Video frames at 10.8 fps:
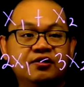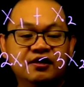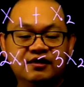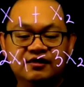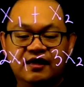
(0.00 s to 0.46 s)

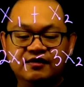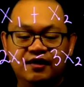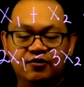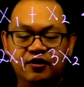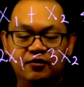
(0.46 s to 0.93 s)
is less
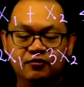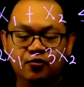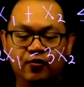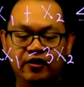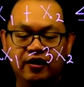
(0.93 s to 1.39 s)
than or equal to
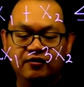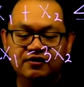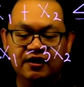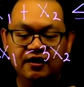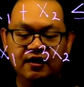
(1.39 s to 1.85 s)

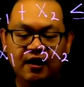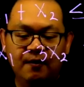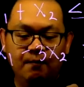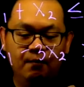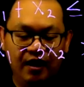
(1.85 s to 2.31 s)
1000
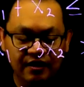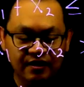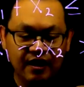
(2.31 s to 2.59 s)
but